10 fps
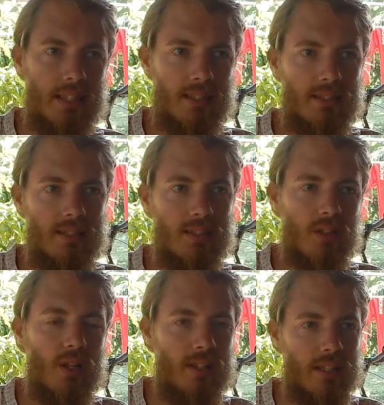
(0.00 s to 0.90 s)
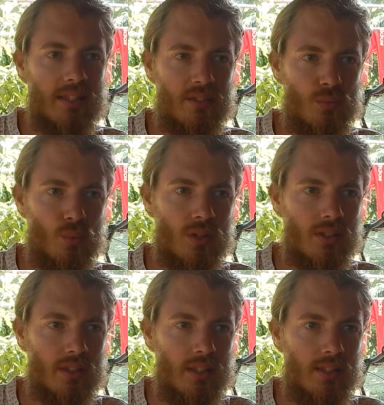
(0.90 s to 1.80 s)
Yes. So that should
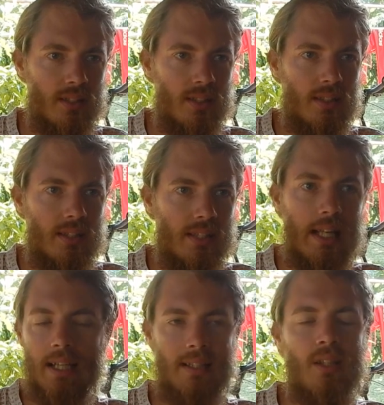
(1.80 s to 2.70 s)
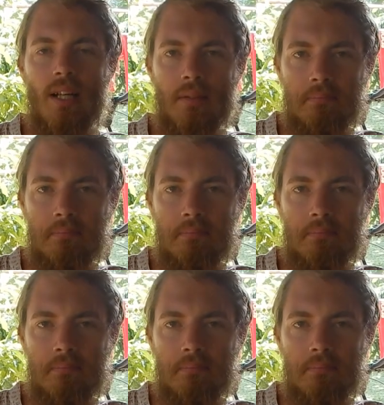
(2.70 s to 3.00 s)
work. Yeah. No.